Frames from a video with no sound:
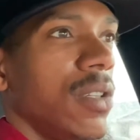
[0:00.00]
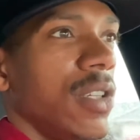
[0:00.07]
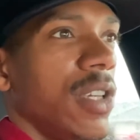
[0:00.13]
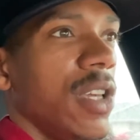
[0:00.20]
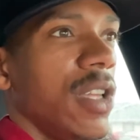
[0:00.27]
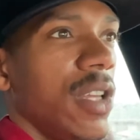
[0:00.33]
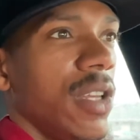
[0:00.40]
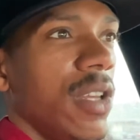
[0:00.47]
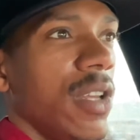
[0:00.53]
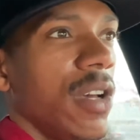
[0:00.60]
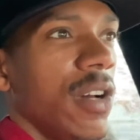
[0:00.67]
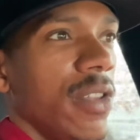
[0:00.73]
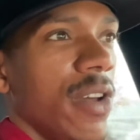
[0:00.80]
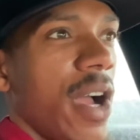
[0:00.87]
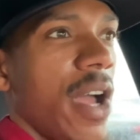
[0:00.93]
get
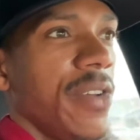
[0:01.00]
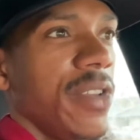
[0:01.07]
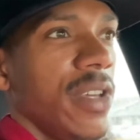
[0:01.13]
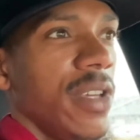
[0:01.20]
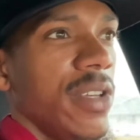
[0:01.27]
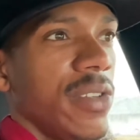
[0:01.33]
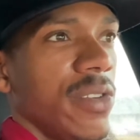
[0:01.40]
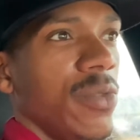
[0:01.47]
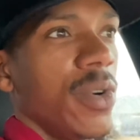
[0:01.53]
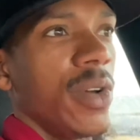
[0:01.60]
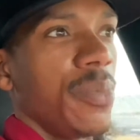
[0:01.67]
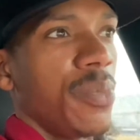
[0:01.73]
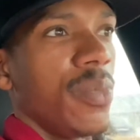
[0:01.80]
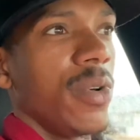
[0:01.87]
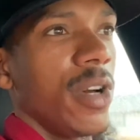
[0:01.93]
other ideas of
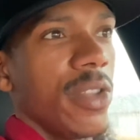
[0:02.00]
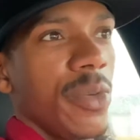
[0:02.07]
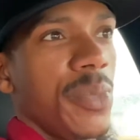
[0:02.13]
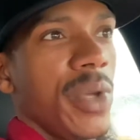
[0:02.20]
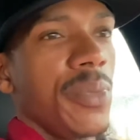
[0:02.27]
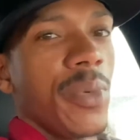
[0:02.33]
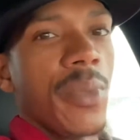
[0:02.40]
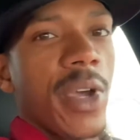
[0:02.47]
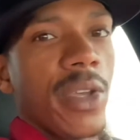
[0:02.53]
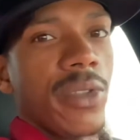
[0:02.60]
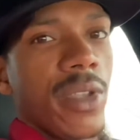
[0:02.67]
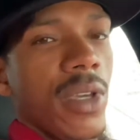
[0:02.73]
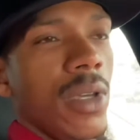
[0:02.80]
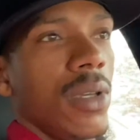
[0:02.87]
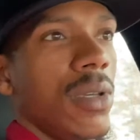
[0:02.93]
what other people may
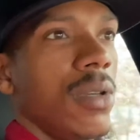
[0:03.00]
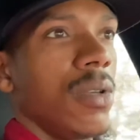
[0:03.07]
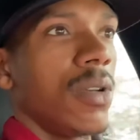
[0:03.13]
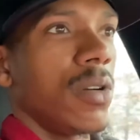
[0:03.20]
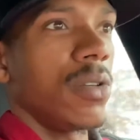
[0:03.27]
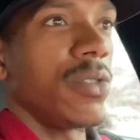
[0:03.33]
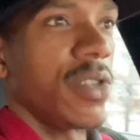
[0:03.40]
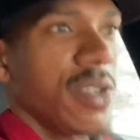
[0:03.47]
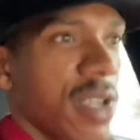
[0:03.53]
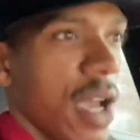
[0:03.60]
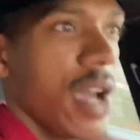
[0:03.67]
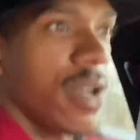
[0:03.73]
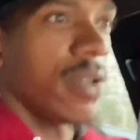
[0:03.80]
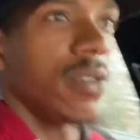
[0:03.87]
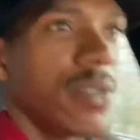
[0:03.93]
think, you know, just
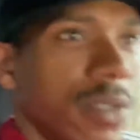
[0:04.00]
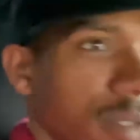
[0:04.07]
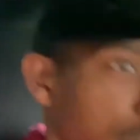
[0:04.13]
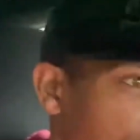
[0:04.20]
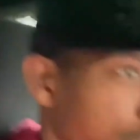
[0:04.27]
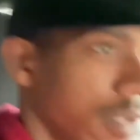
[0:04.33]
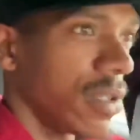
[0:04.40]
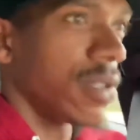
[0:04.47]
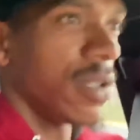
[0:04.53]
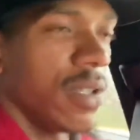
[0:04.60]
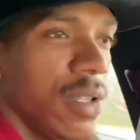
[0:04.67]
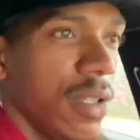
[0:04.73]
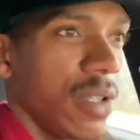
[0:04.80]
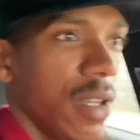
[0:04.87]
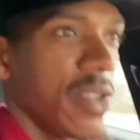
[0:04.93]
kind of,
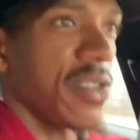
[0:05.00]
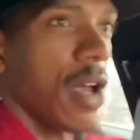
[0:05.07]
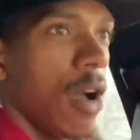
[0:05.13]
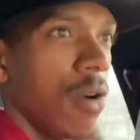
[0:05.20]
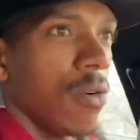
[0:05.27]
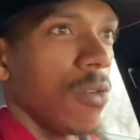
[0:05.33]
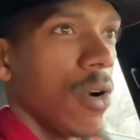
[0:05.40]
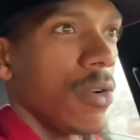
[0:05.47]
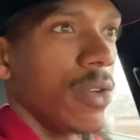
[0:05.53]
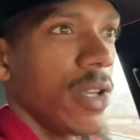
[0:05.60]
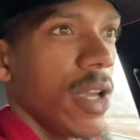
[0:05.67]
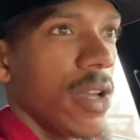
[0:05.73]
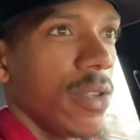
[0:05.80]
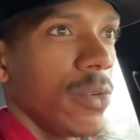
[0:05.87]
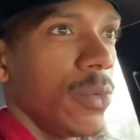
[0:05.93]
let's all grow
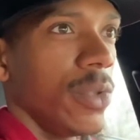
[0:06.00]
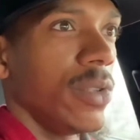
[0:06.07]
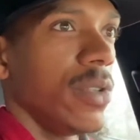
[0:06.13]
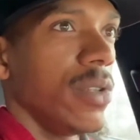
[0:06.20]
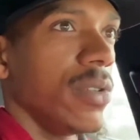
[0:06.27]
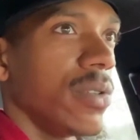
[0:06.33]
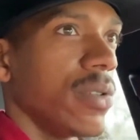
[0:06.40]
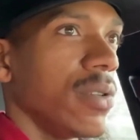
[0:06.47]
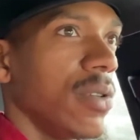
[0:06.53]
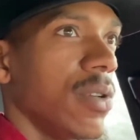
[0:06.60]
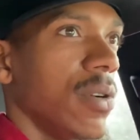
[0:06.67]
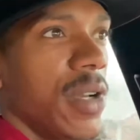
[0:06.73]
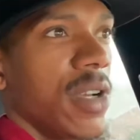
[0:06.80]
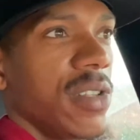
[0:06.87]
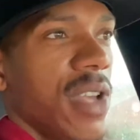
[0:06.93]
together with this, you
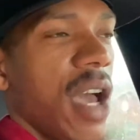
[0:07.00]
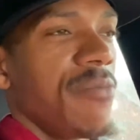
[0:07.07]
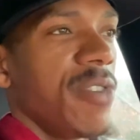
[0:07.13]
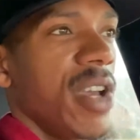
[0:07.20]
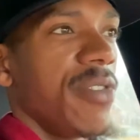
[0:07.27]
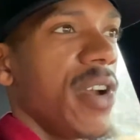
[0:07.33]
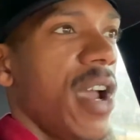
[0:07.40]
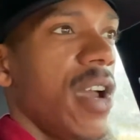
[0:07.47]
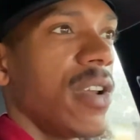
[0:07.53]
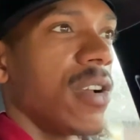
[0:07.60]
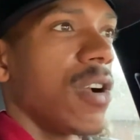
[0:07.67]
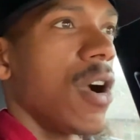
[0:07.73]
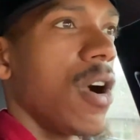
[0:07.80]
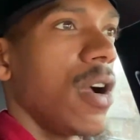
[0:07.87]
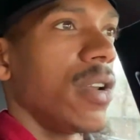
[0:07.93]
know, because I never had a
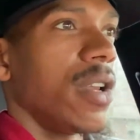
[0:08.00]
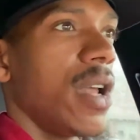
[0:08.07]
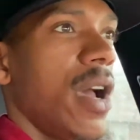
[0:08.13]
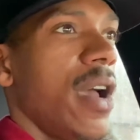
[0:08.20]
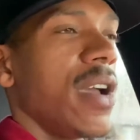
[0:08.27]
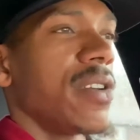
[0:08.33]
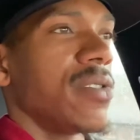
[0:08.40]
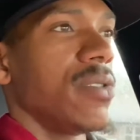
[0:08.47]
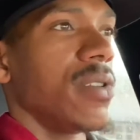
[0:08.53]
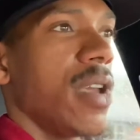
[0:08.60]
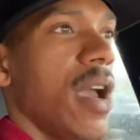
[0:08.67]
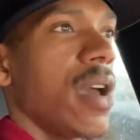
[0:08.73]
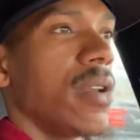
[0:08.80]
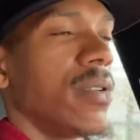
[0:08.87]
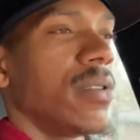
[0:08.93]
car that I actually
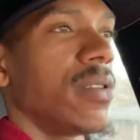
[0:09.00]
got to